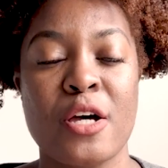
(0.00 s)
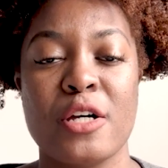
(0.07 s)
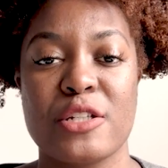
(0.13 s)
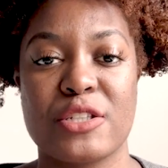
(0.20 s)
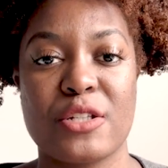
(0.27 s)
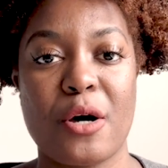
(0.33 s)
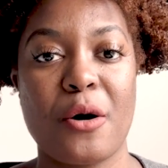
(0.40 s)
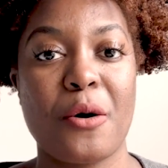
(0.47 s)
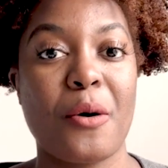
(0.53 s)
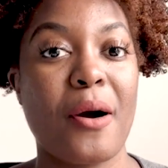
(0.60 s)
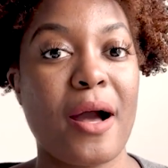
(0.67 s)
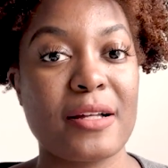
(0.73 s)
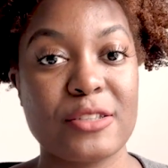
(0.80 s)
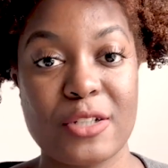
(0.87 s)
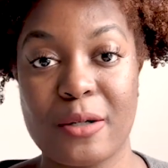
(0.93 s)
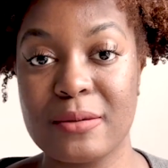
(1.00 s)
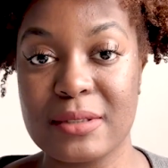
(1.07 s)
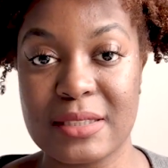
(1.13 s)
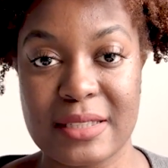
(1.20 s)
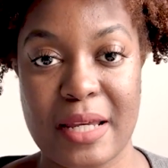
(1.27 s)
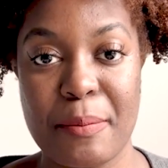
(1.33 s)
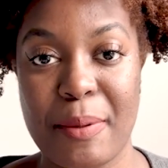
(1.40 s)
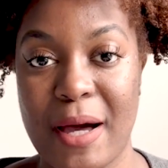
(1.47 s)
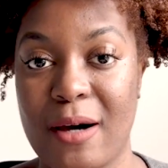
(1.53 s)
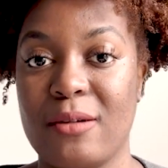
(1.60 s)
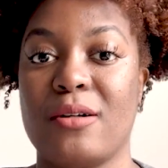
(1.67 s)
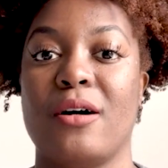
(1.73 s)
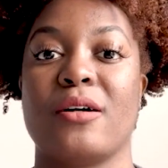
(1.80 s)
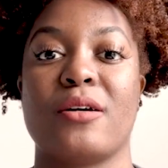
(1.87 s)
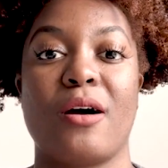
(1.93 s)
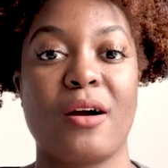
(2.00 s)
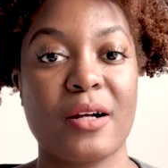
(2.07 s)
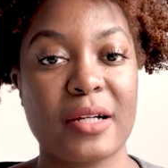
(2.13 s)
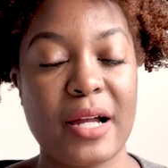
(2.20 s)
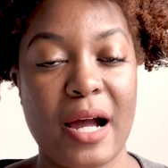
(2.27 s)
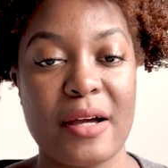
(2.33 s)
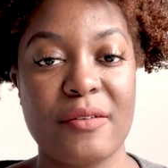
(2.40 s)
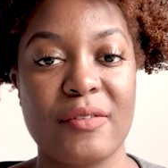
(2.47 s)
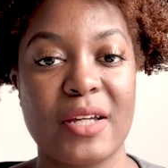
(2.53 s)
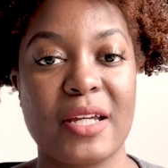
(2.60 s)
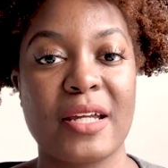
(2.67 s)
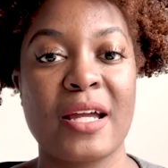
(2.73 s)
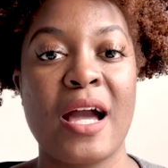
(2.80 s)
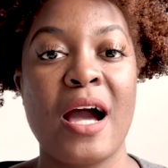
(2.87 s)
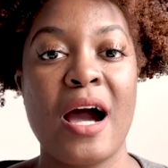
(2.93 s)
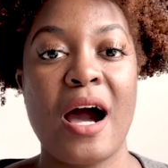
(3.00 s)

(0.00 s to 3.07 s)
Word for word: So don't skip out on archiving.